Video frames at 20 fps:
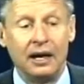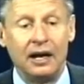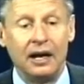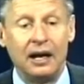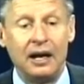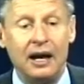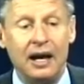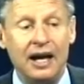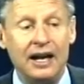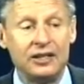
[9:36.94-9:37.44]

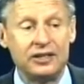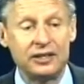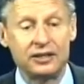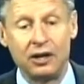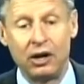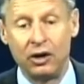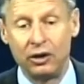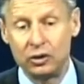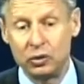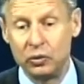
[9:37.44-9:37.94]
I
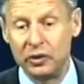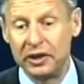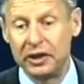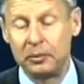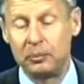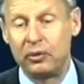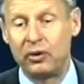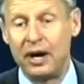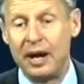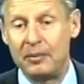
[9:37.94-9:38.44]
start with
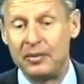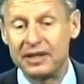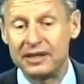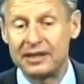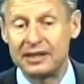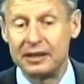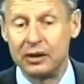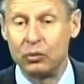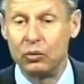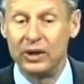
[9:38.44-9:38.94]
the
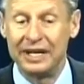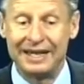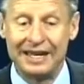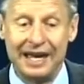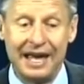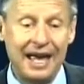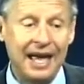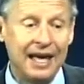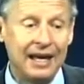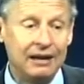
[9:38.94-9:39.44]
premise that we
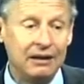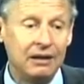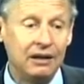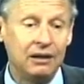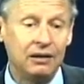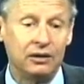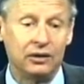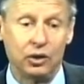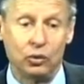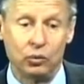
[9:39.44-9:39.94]

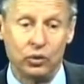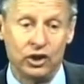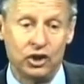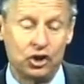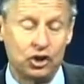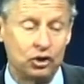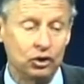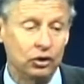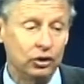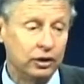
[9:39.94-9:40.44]
can, that we
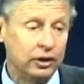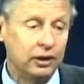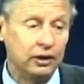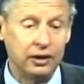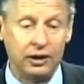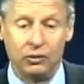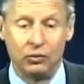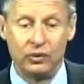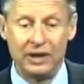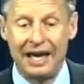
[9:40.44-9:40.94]

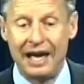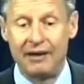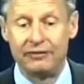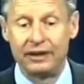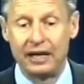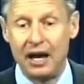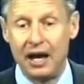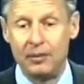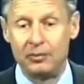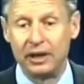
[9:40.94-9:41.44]
should, that we have
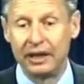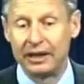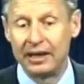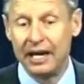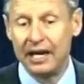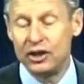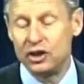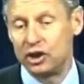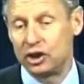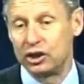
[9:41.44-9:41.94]
an
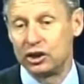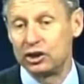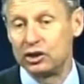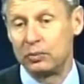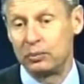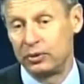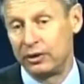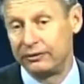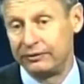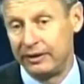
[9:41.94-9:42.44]
obligation
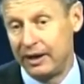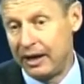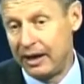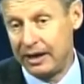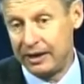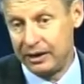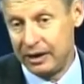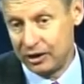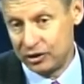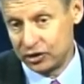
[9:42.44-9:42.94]
to
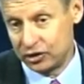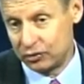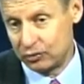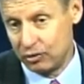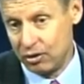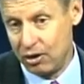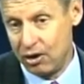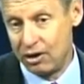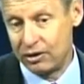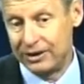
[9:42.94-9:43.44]
provide a
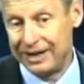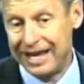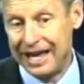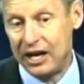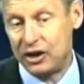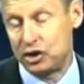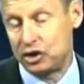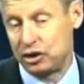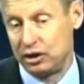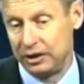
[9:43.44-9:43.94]
strong
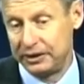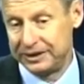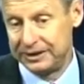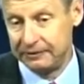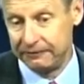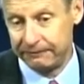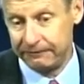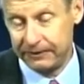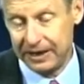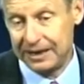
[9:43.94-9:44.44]
national
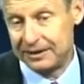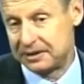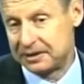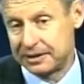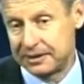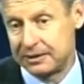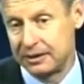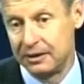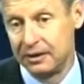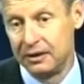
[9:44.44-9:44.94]

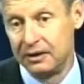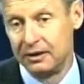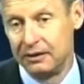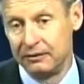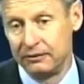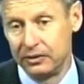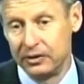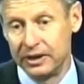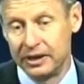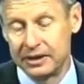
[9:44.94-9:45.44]
defense
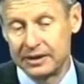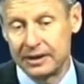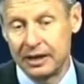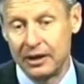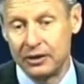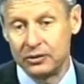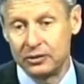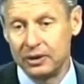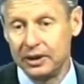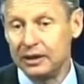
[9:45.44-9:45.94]
for this
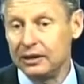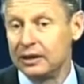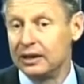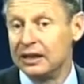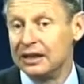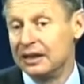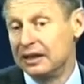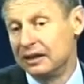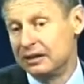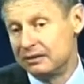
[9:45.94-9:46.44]
country,
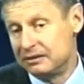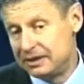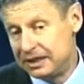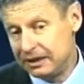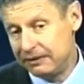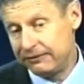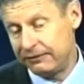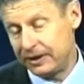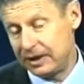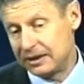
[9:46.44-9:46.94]

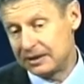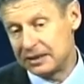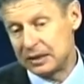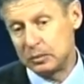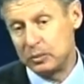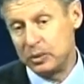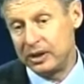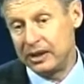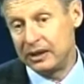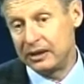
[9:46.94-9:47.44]
defense
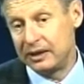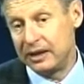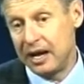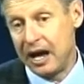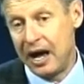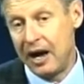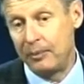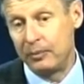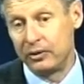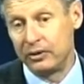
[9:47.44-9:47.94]
being the
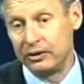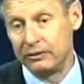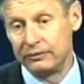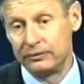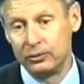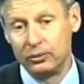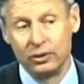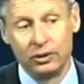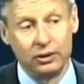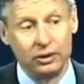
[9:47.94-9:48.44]

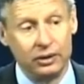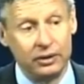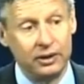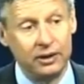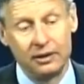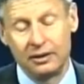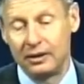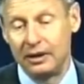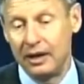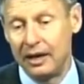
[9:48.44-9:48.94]
operative
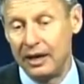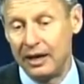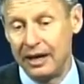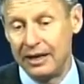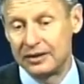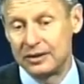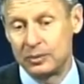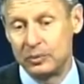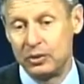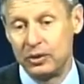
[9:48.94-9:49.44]
word
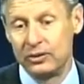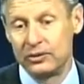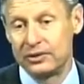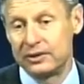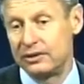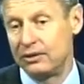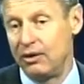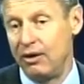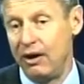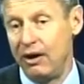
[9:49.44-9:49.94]
as
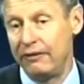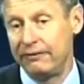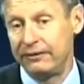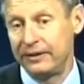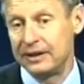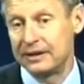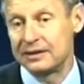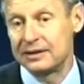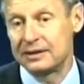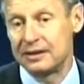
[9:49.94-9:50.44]
opposed to
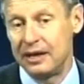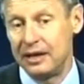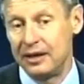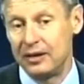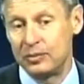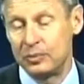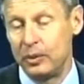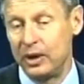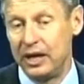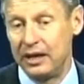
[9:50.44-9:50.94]
offense
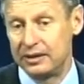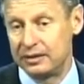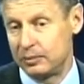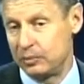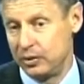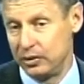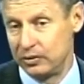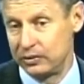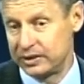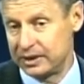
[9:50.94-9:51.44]
and as
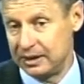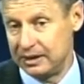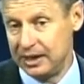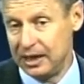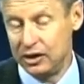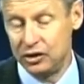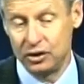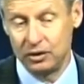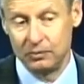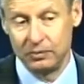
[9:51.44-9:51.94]
opposed to
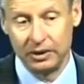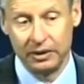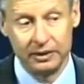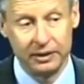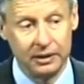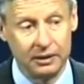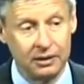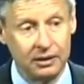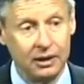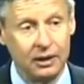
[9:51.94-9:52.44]
nation
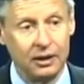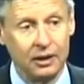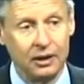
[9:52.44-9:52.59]
building.